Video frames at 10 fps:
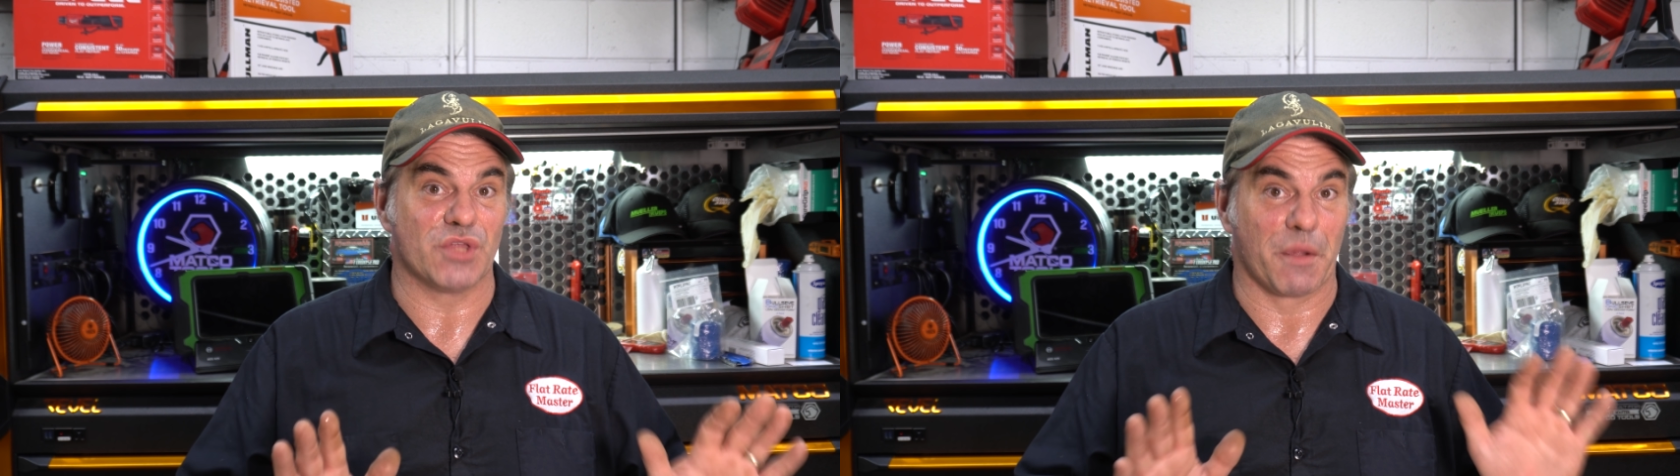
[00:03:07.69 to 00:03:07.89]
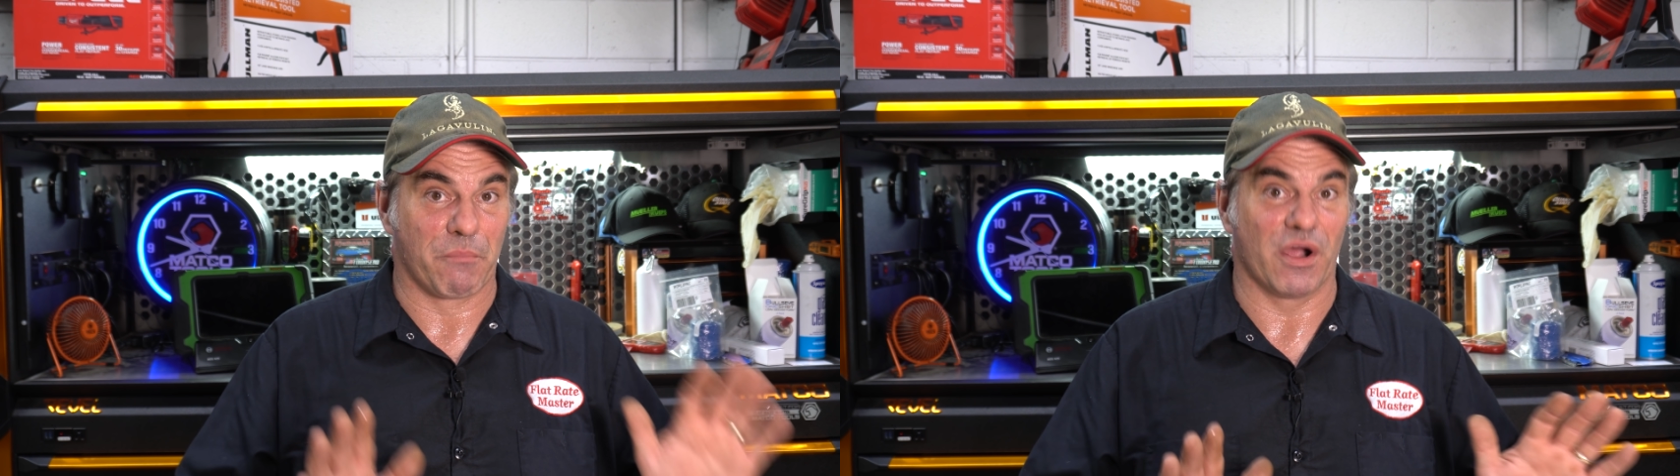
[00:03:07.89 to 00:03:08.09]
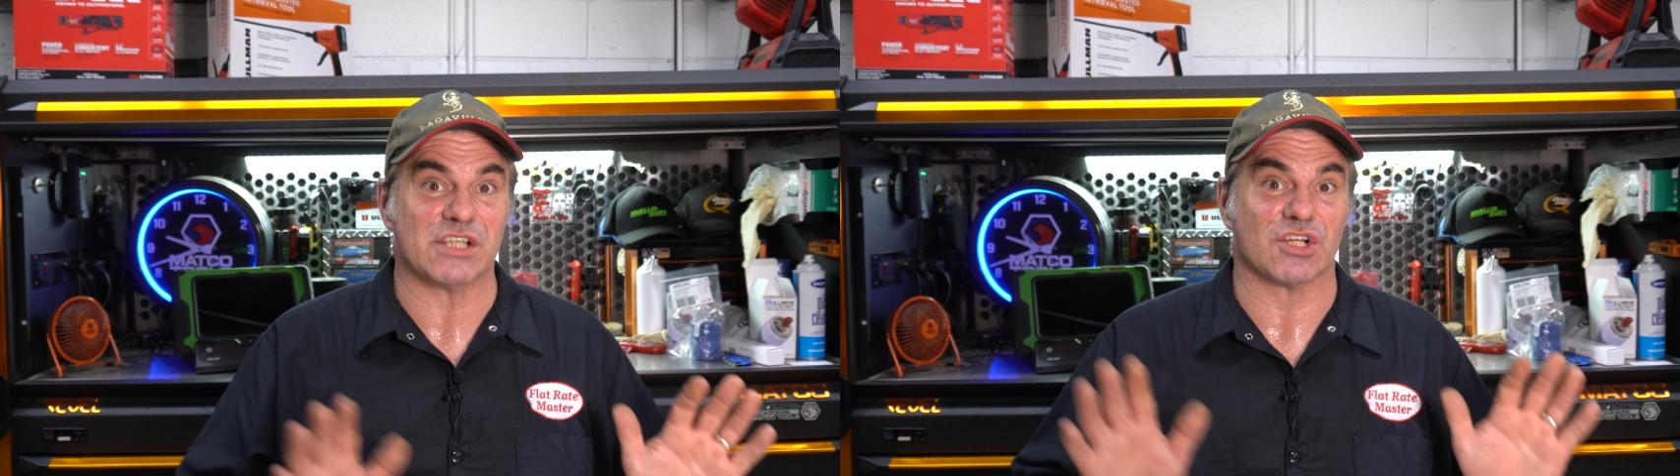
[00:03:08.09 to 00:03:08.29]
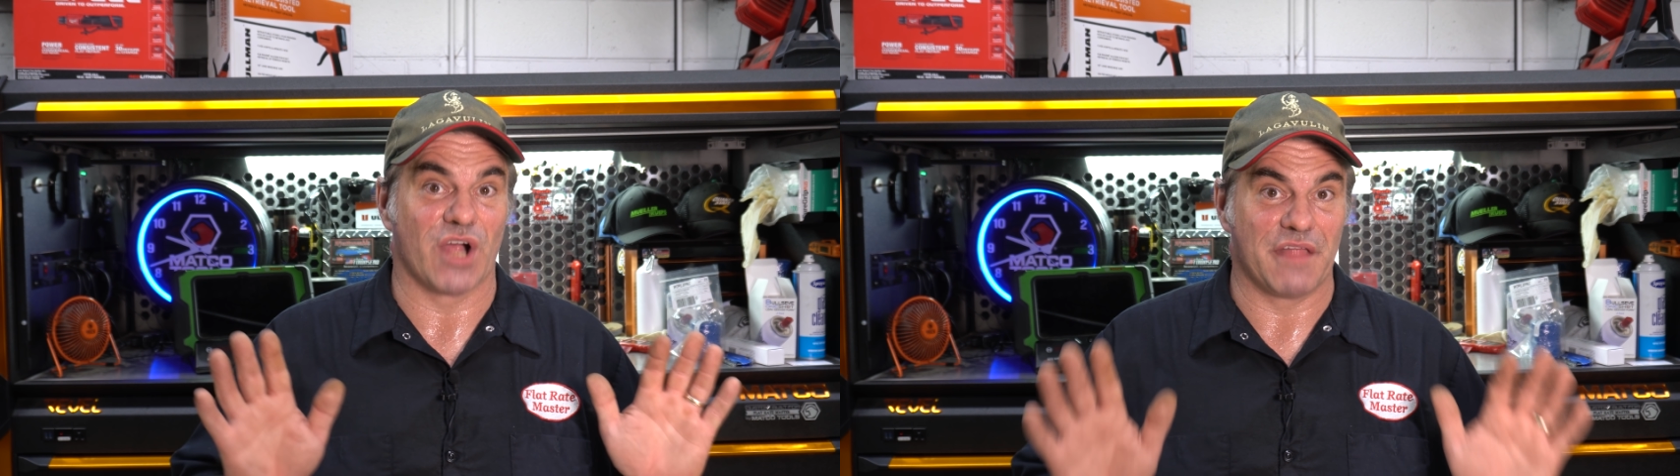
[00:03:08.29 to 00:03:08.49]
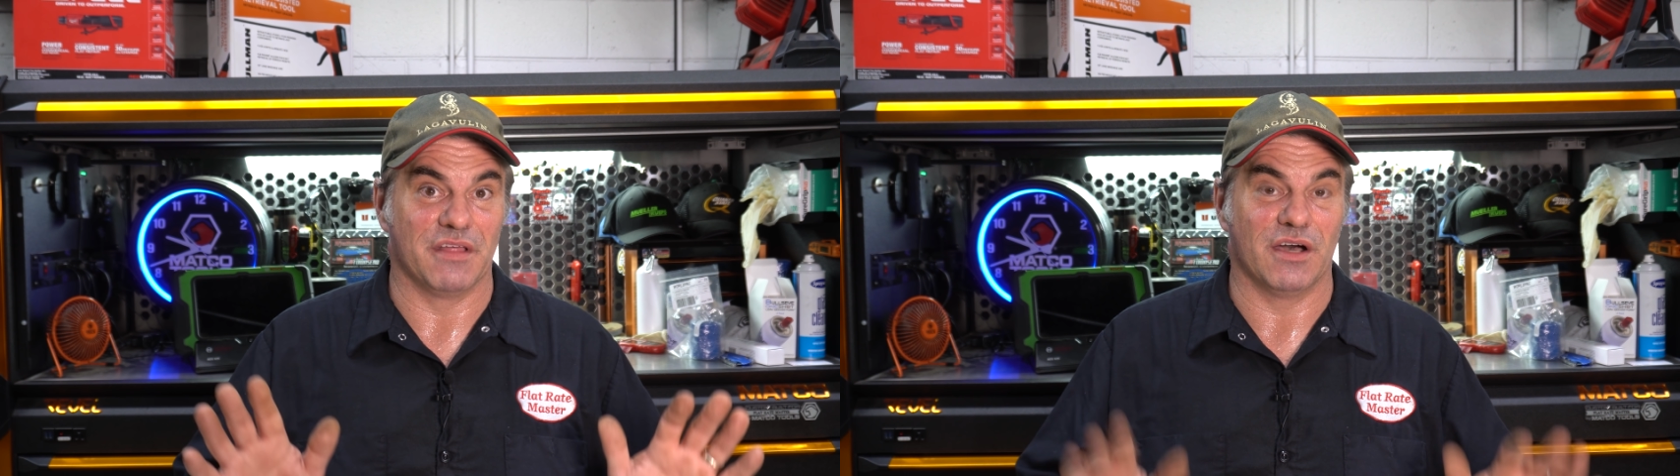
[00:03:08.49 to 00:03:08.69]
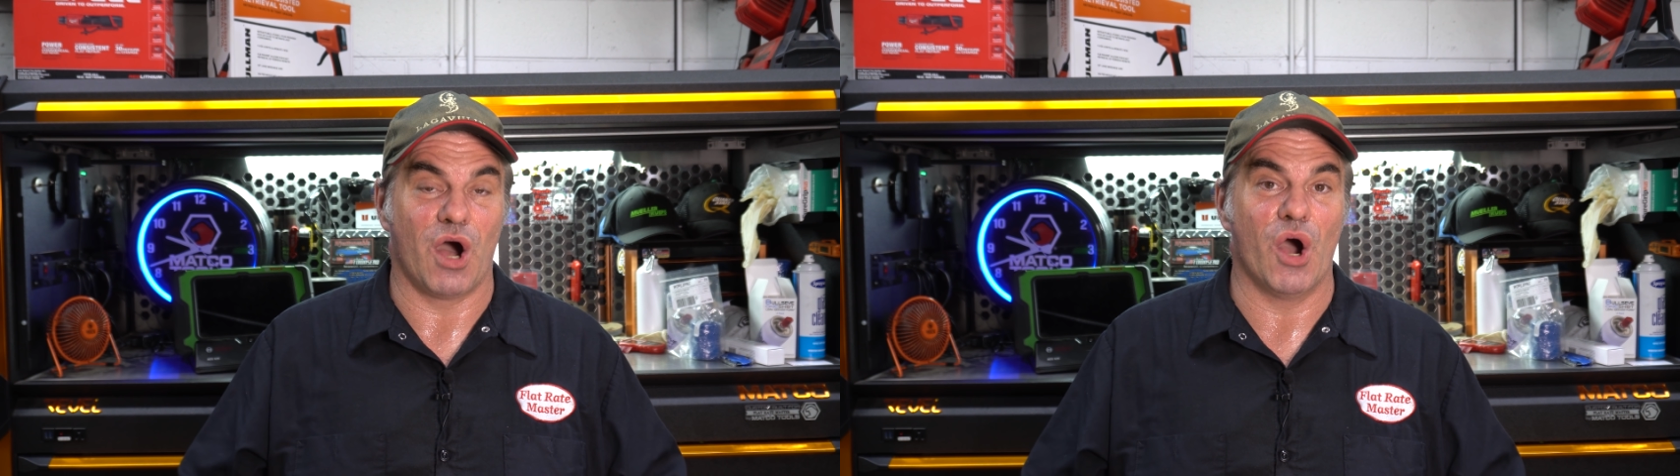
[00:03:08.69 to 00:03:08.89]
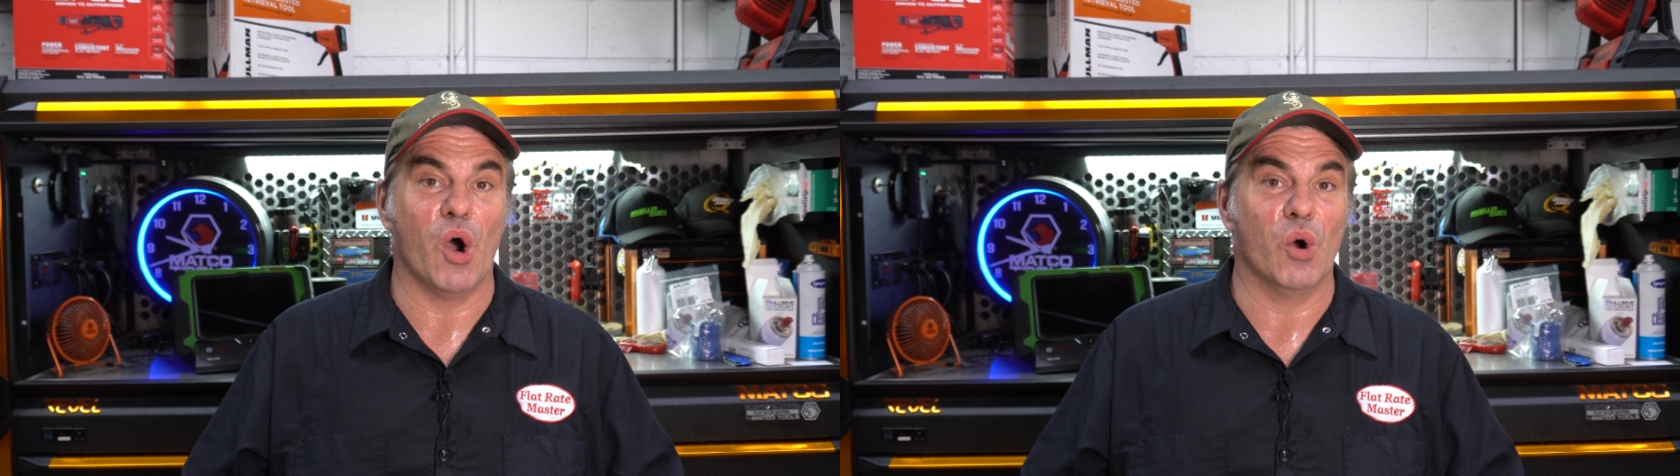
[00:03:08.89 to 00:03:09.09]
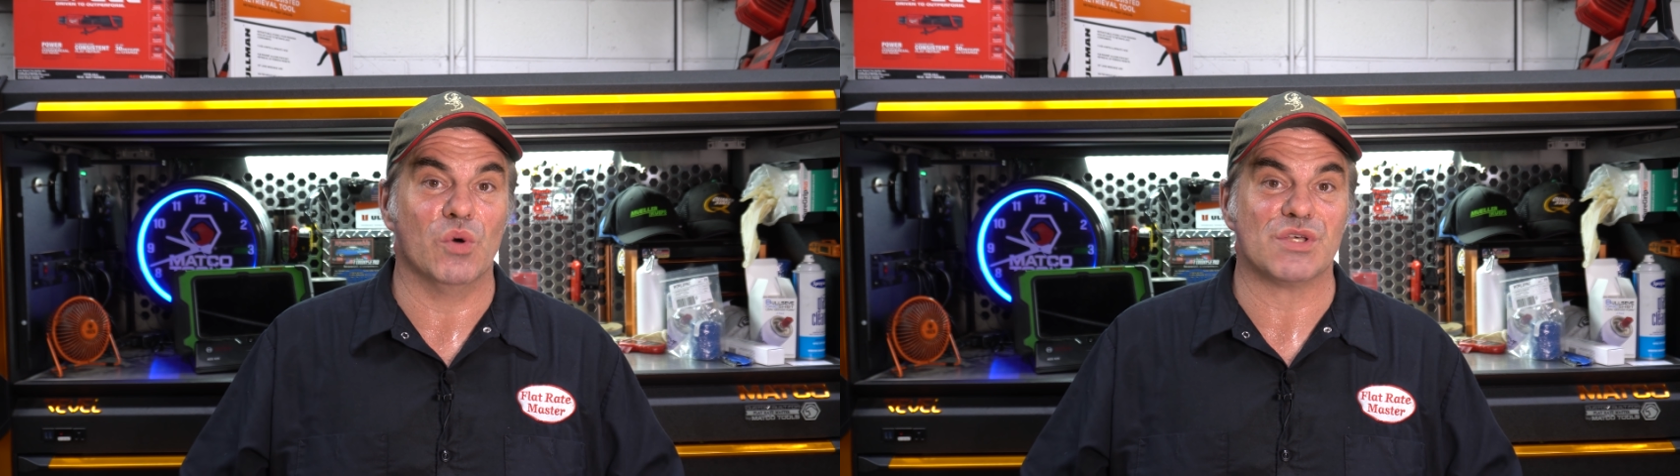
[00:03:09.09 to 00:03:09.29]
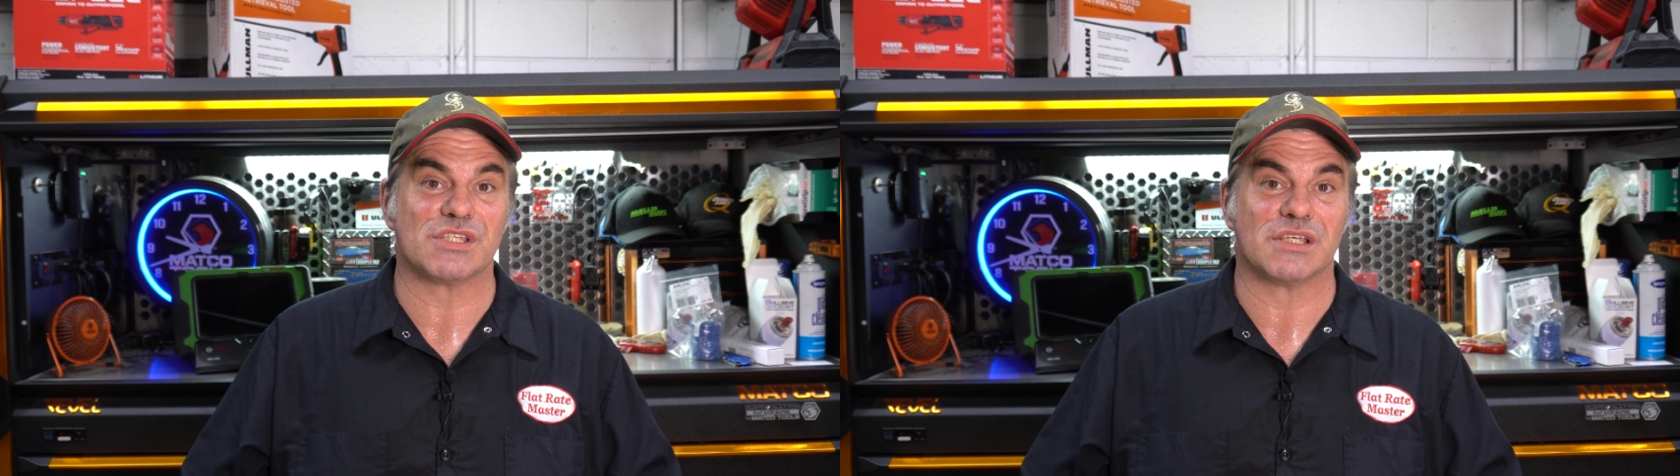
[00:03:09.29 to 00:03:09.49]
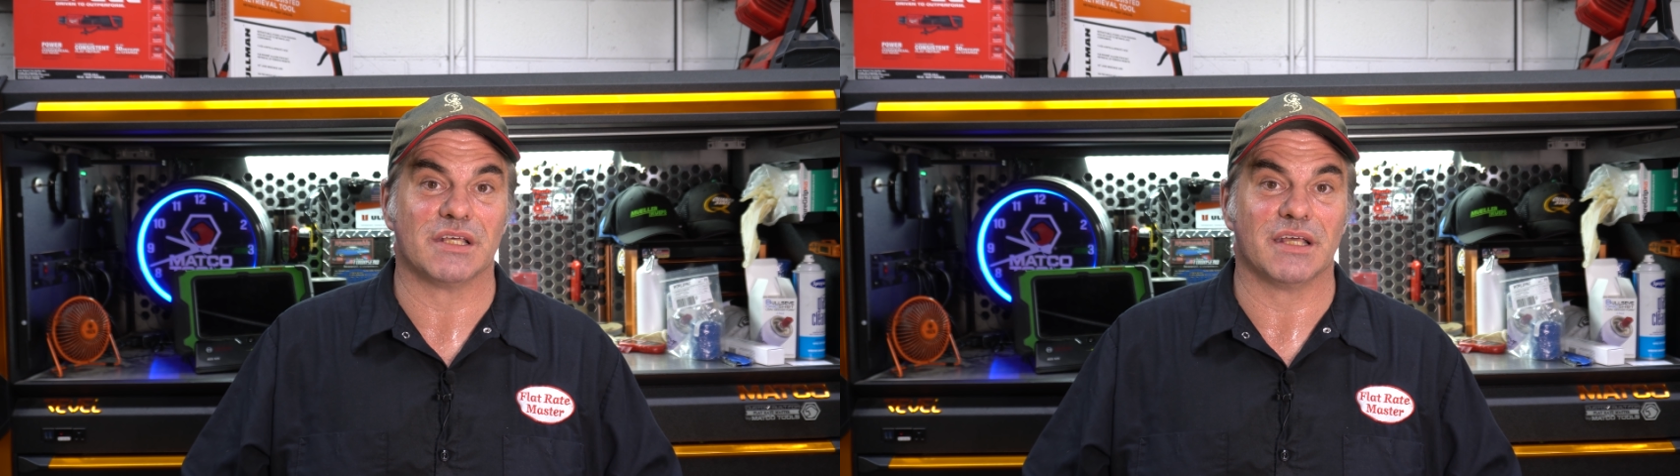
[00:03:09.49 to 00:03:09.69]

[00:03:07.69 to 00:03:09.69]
the compressor and the hose,